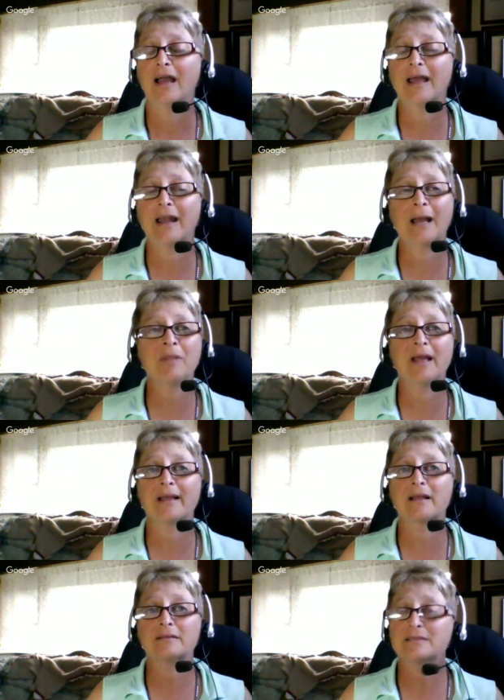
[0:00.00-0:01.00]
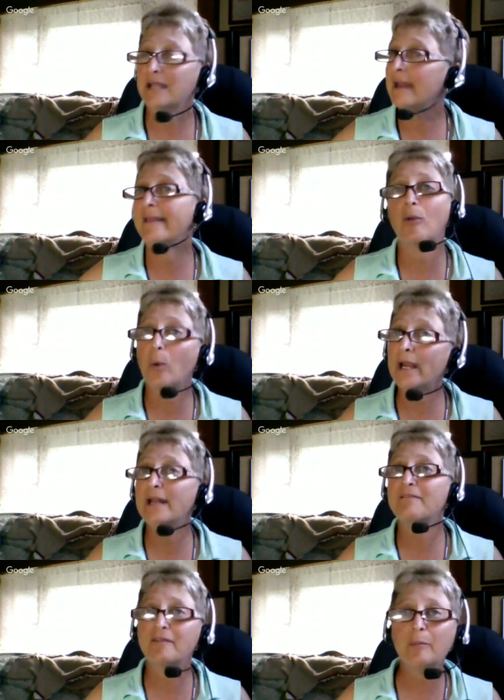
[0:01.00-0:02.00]
And I'm like standing there
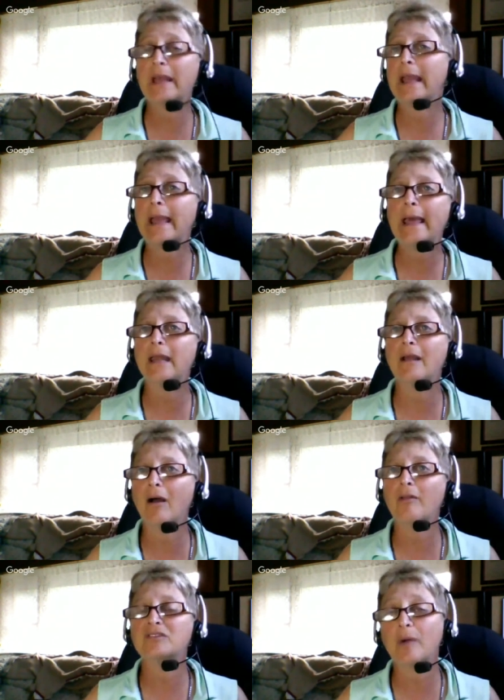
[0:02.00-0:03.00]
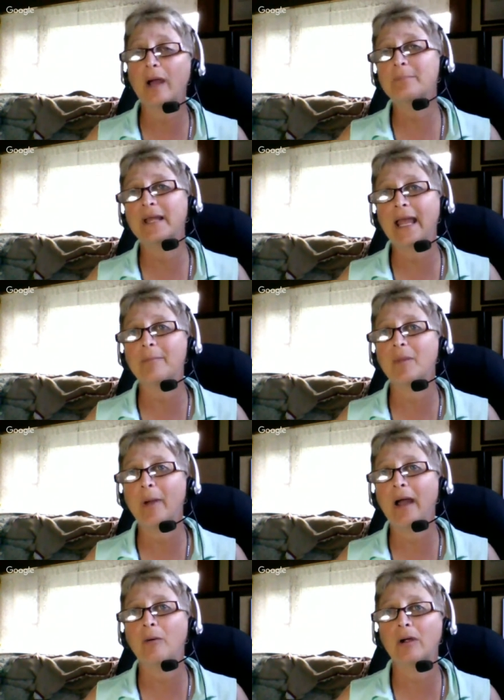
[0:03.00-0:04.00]
waiting for the big hit. All this. So I became the
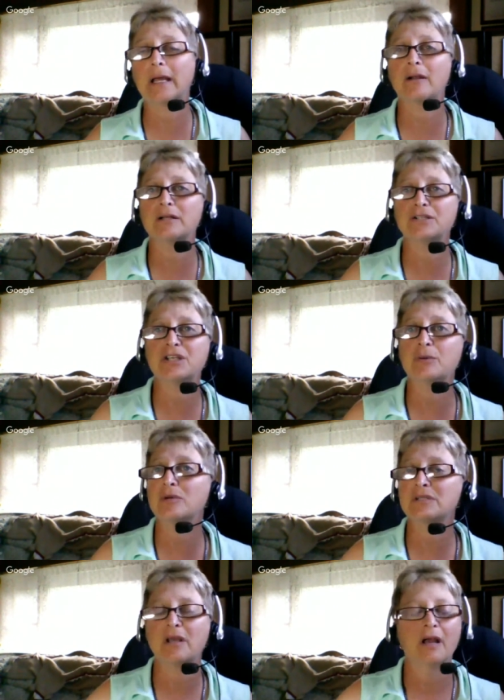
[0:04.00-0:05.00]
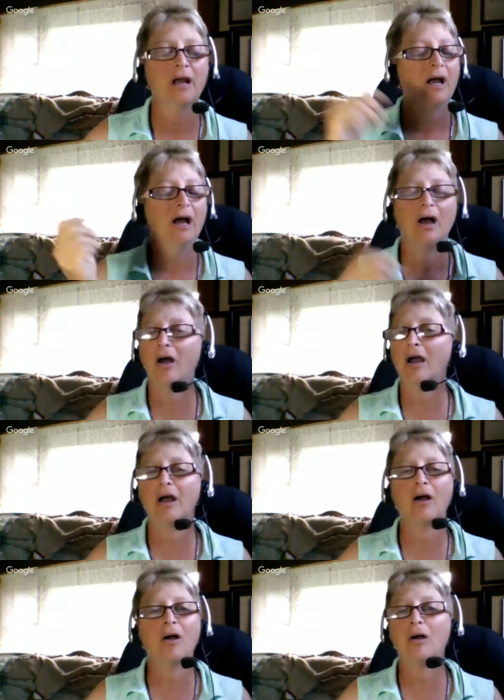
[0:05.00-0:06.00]
power hitter, and she was,
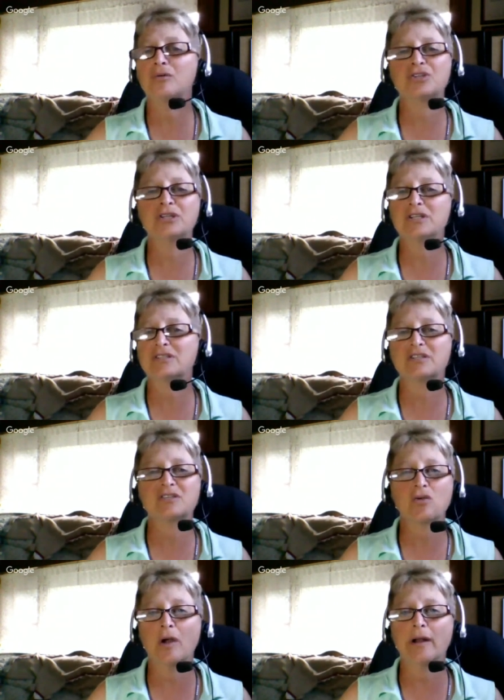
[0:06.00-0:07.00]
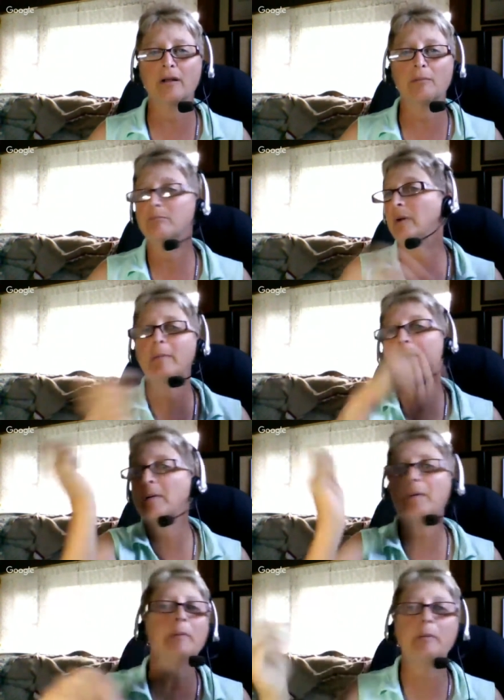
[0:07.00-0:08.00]
she just destroyed them. Boom, boom, boom,
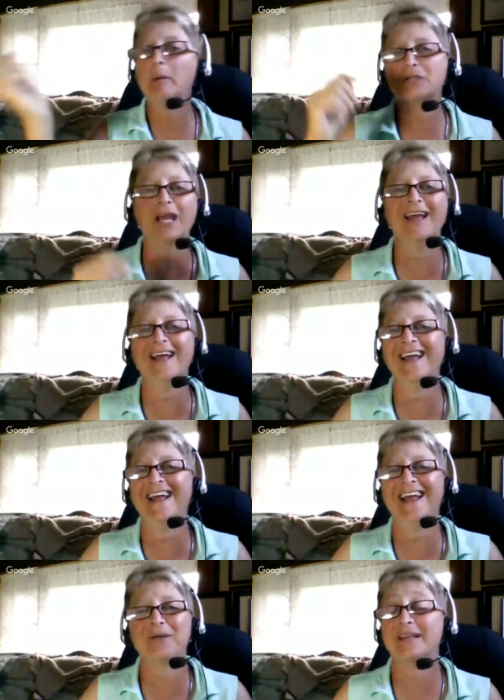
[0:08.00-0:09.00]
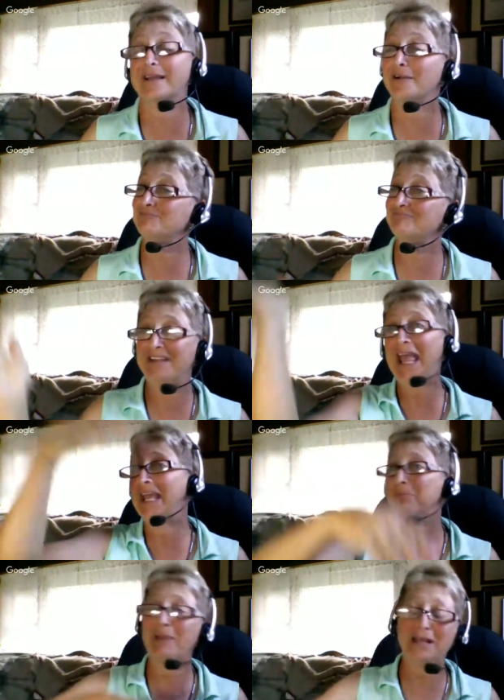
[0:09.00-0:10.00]
boom, boom, boom. It was like, yeah,
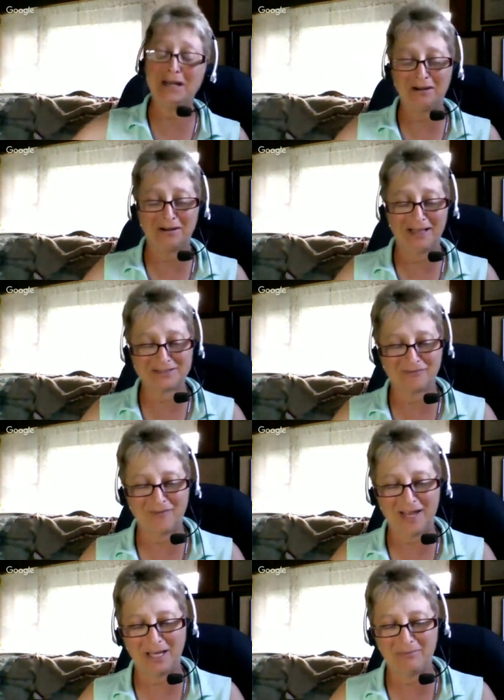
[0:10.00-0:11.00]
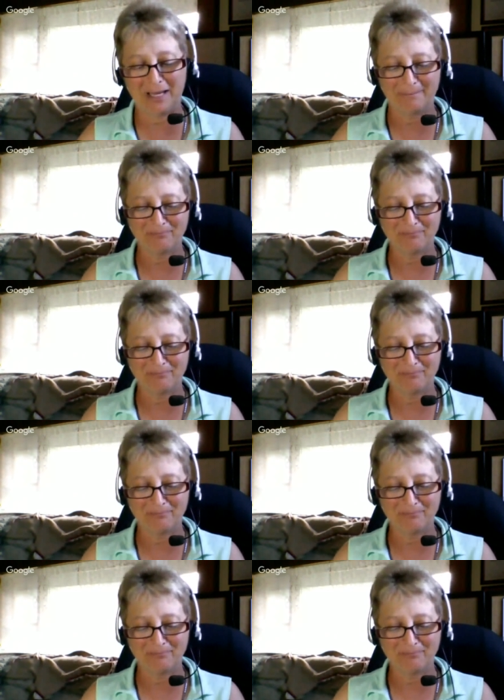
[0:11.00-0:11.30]
keep picking on her. That's fine by me.